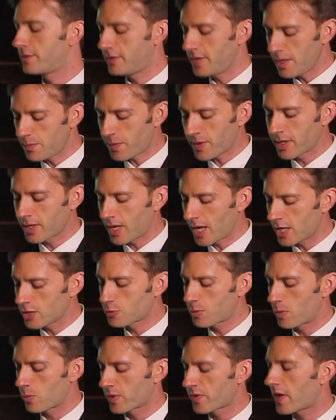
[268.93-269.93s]
A deep
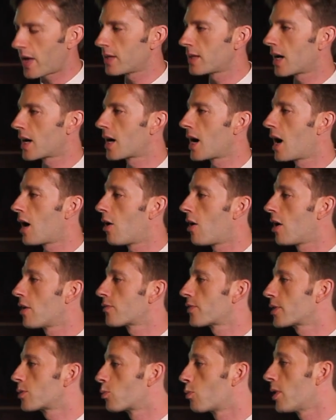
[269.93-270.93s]
engagement with
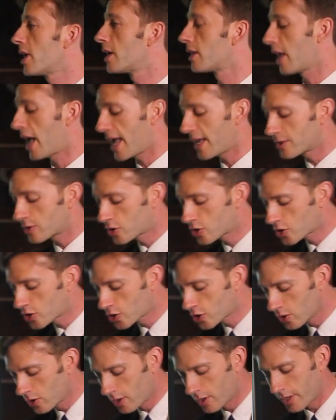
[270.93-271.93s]
halakhah often will
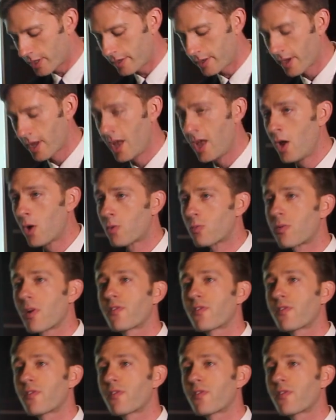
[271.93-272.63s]
and should